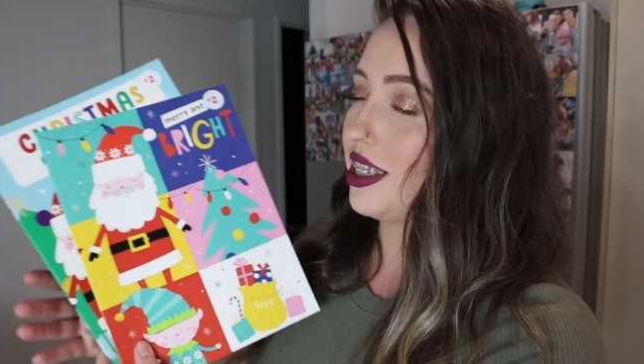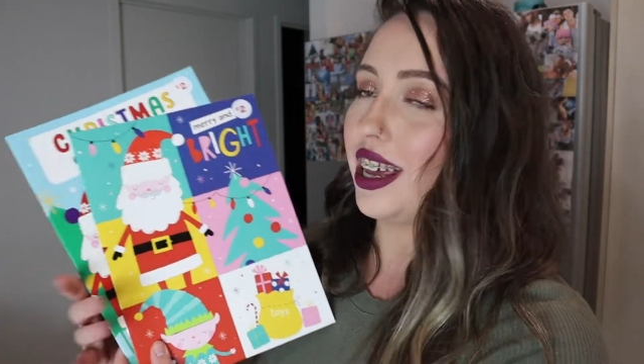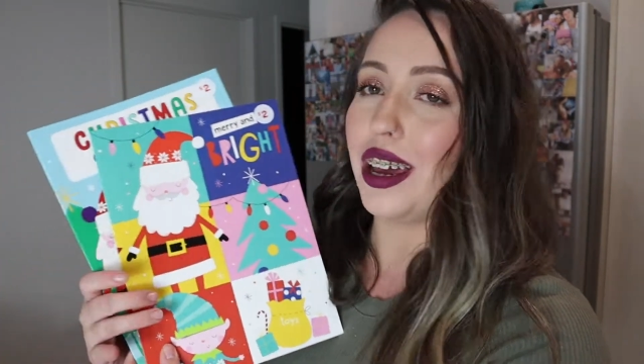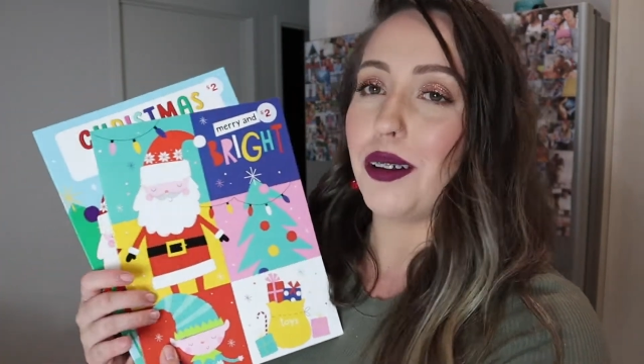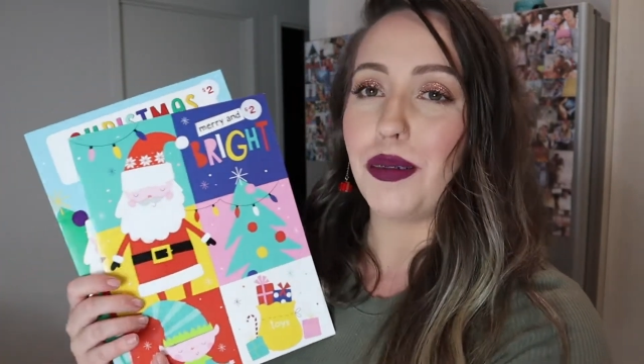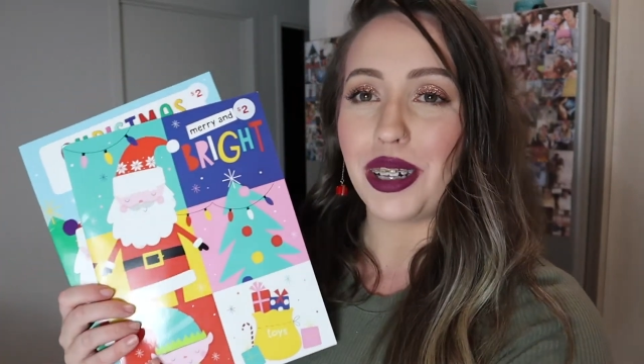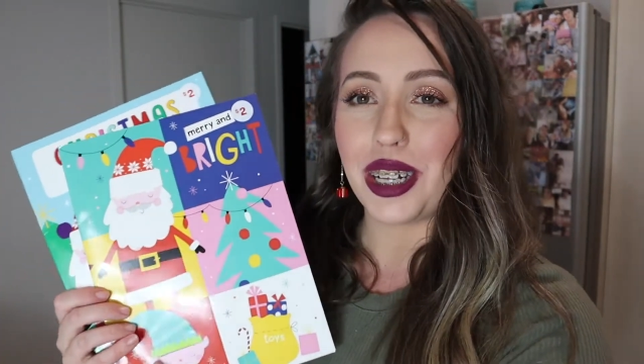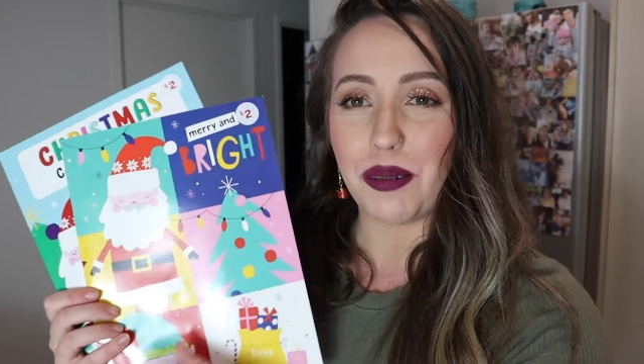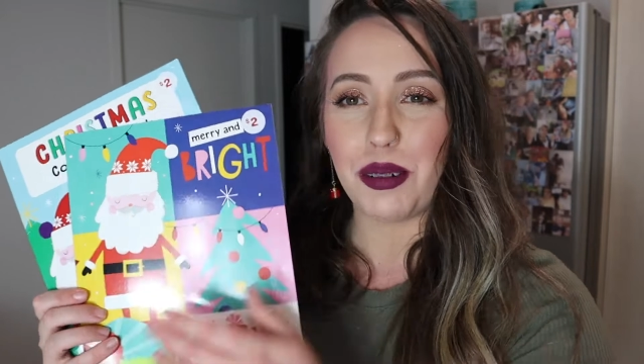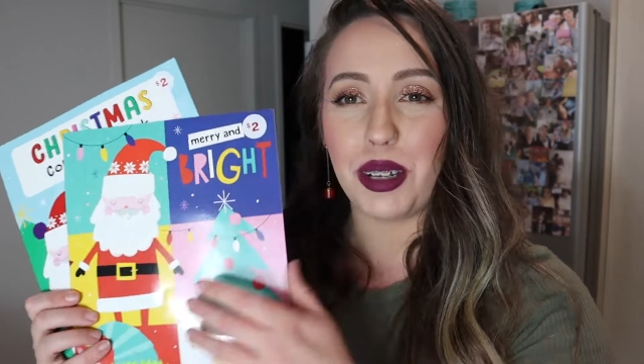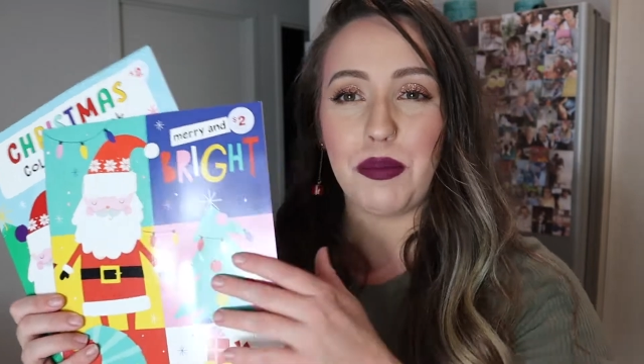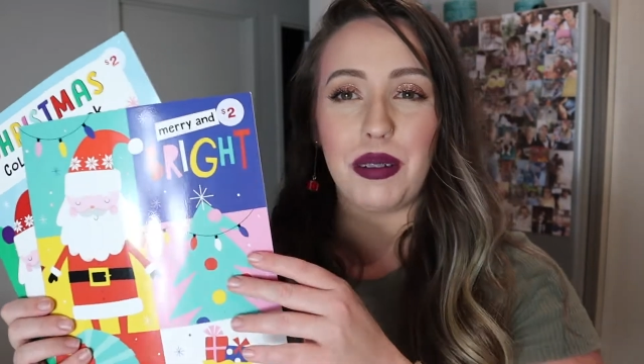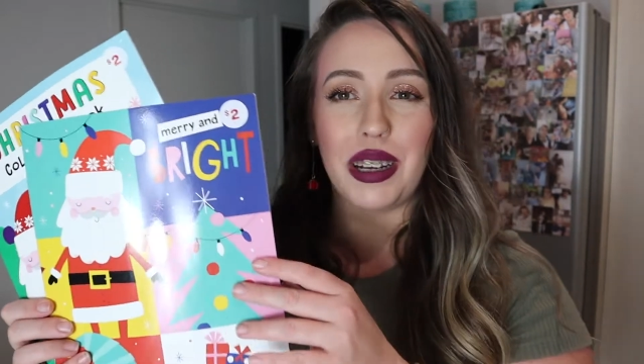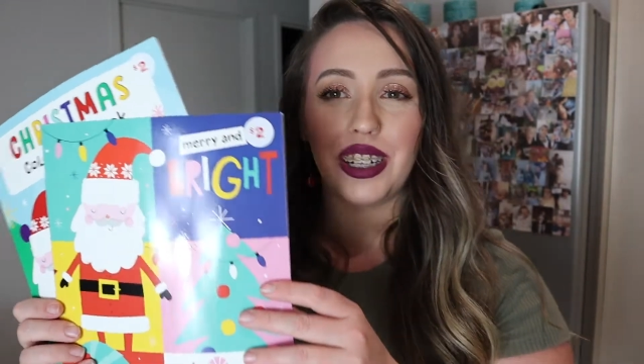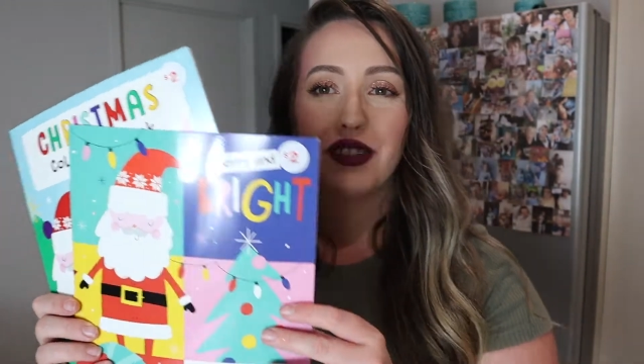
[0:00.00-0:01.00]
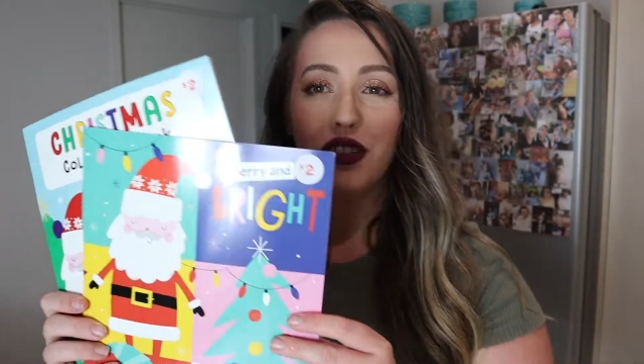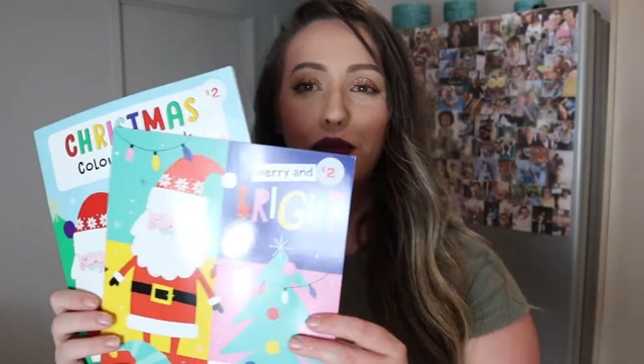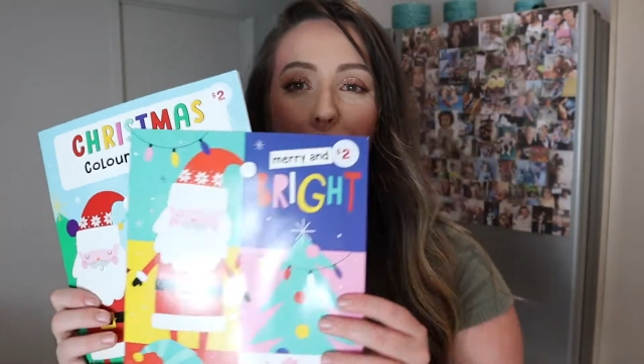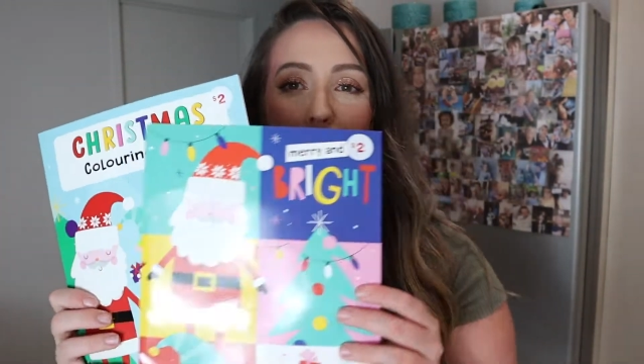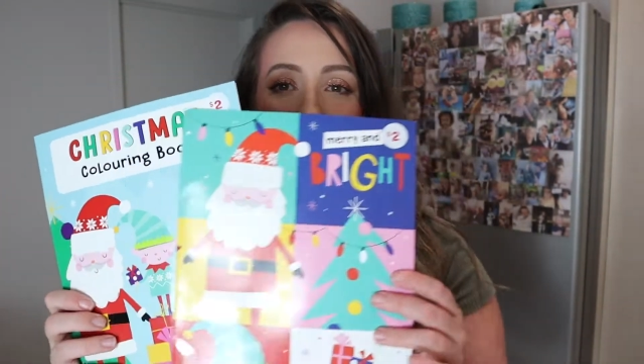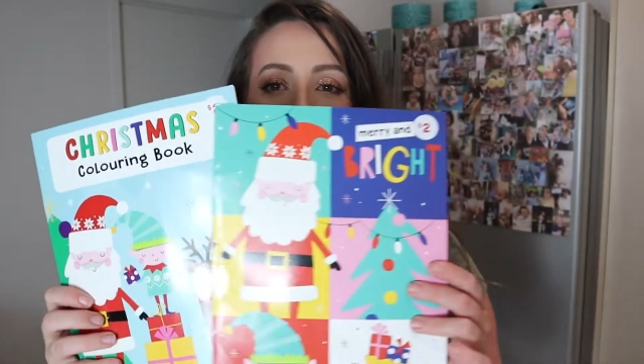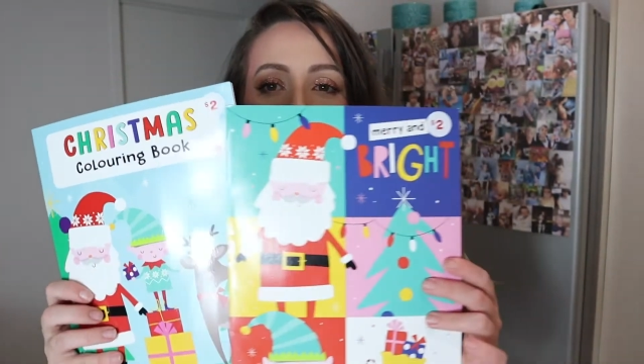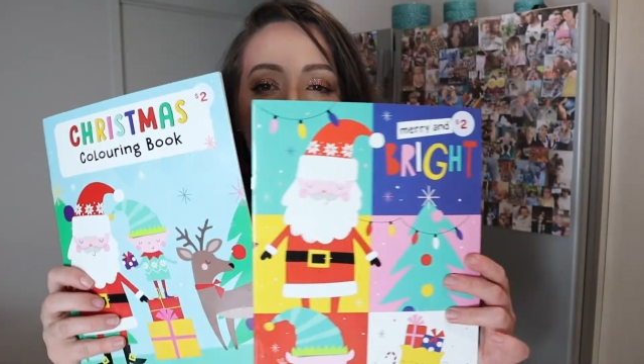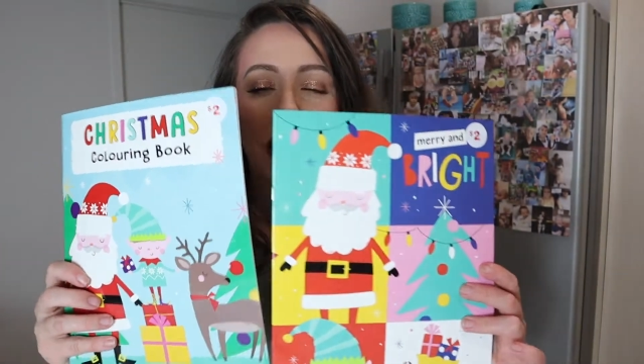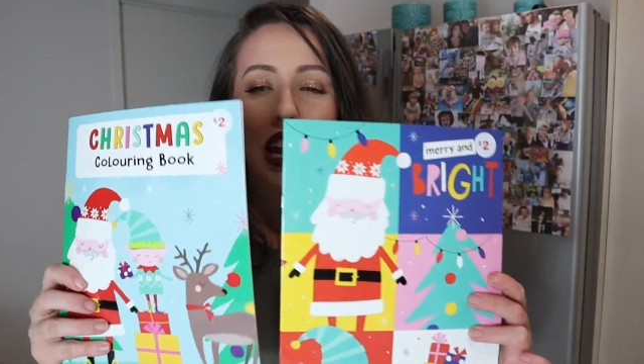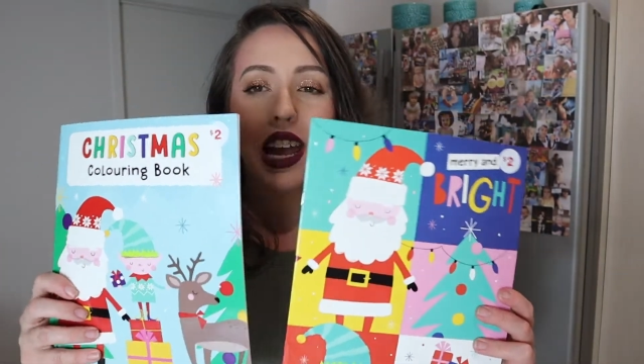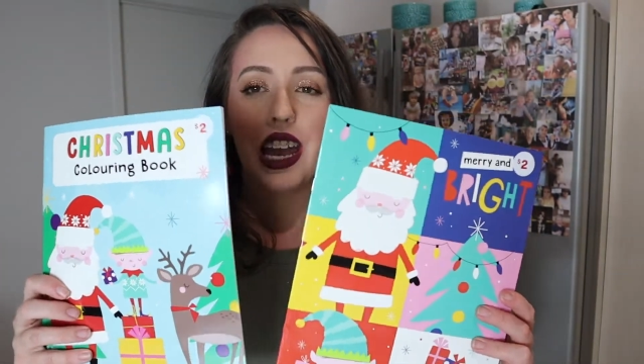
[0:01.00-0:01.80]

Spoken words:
that VW picked for me,